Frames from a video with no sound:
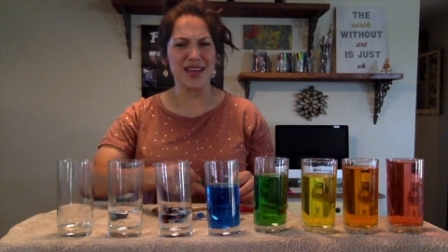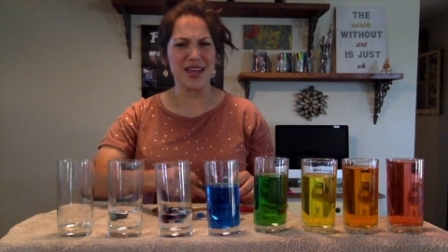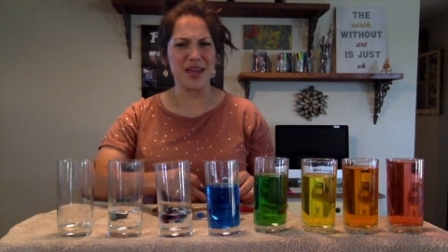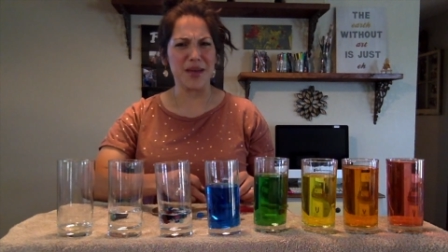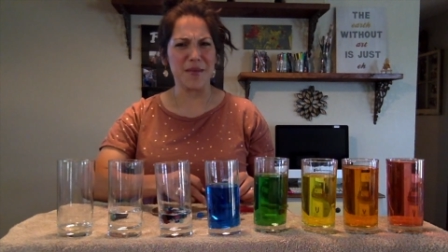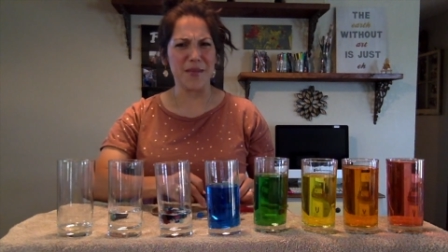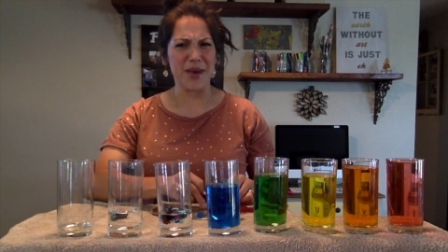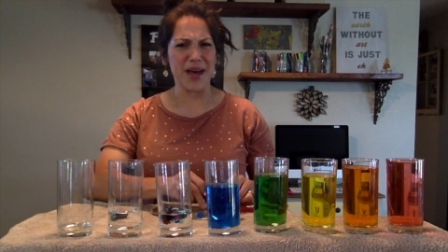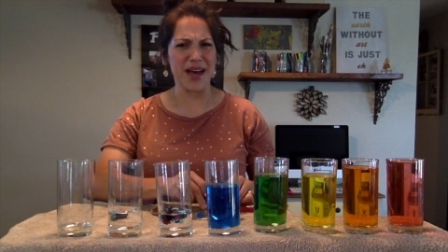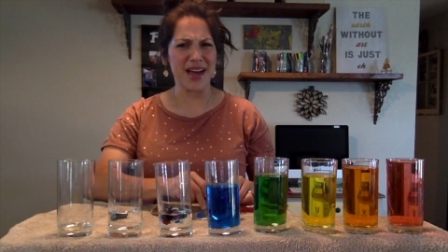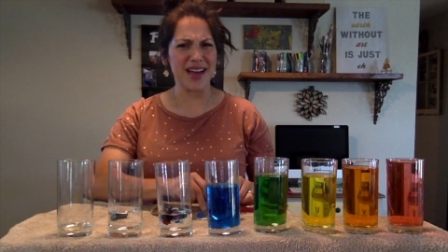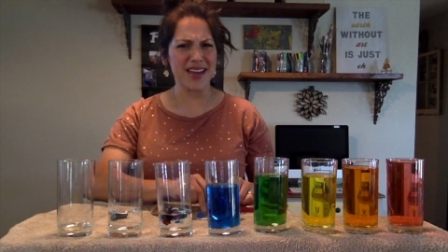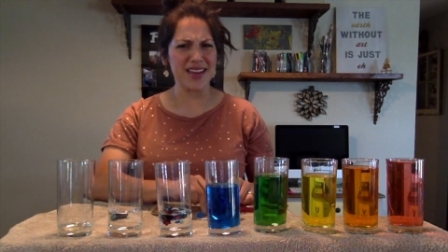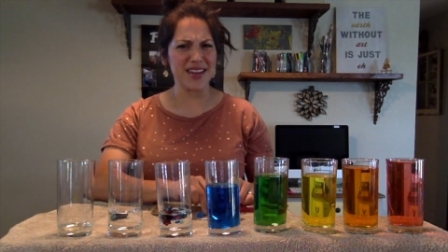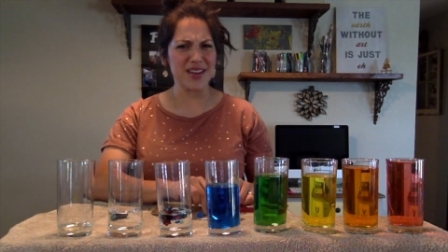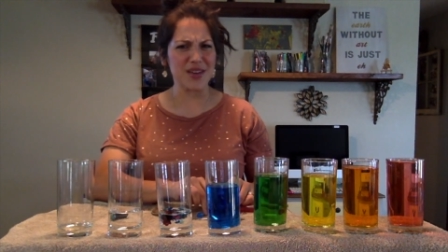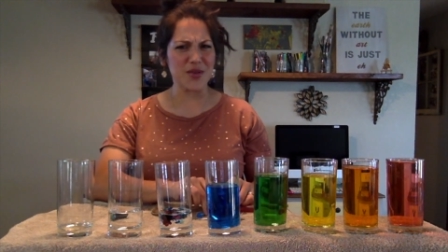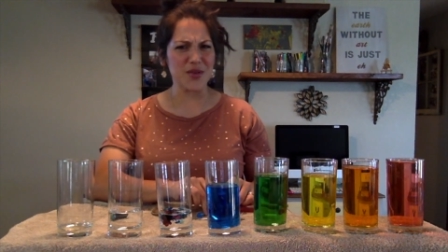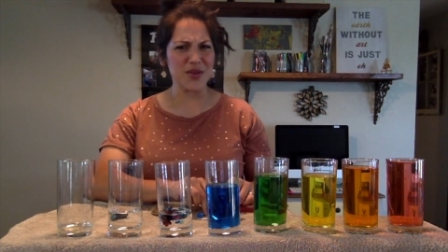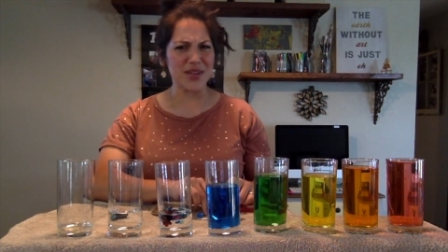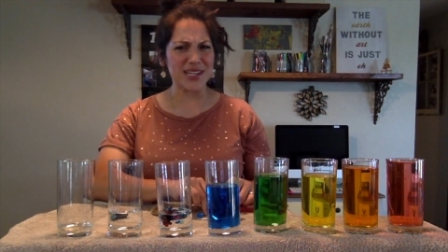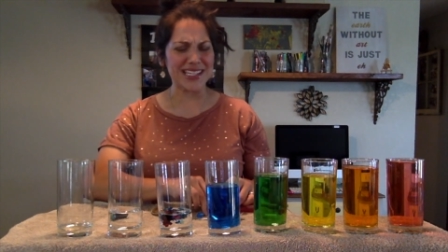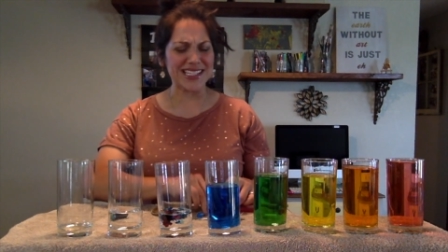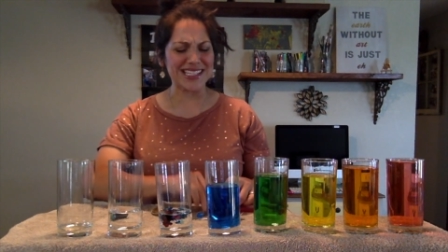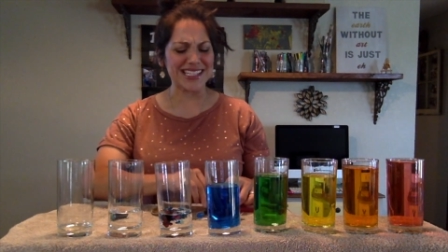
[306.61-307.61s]
am I
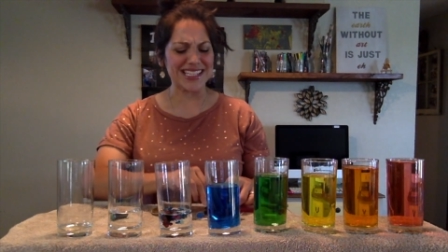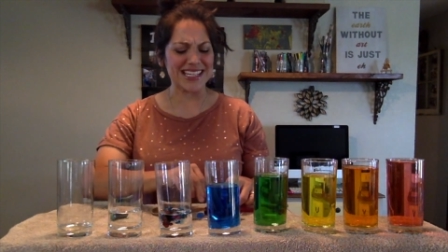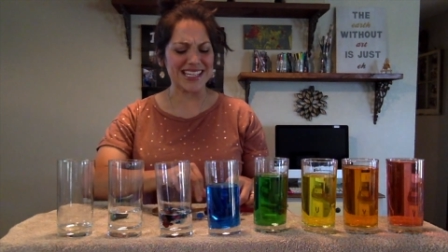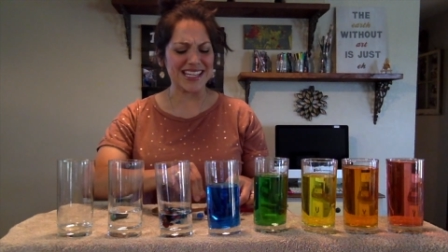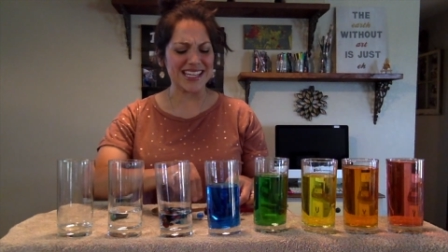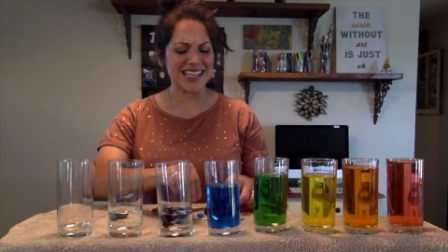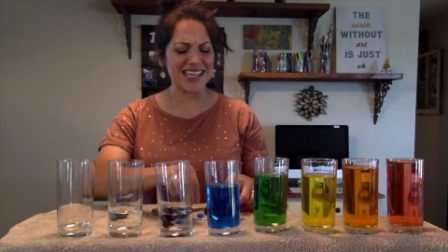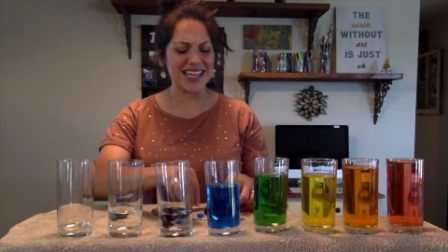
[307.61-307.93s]
going to